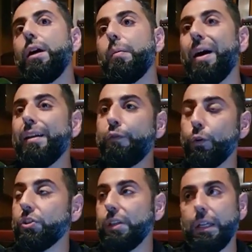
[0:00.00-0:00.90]

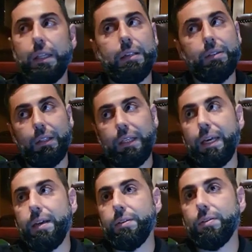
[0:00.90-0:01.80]
Unfortunately, that's not the
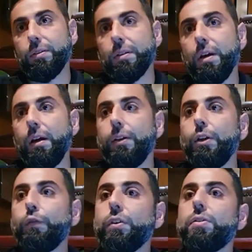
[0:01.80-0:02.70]
case.
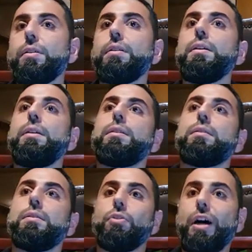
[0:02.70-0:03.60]

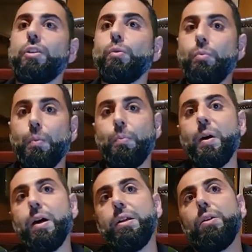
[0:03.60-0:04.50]
Universities try to
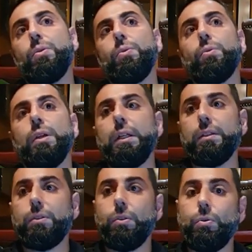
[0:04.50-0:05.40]
prepare you
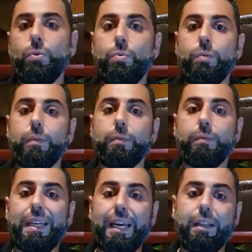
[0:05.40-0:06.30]
to
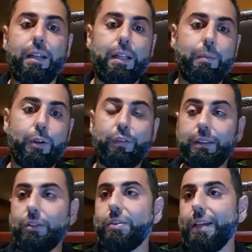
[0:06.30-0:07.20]
get a little bit of
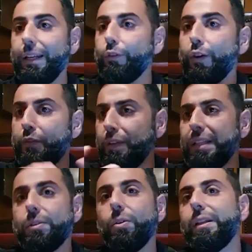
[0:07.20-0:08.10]
understanding of every,
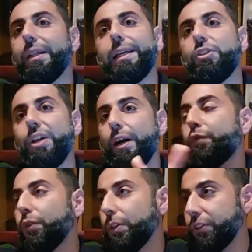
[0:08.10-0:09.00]
let's call it like a jack of
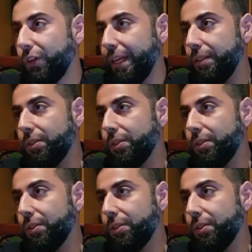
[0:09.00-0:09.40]
all trades,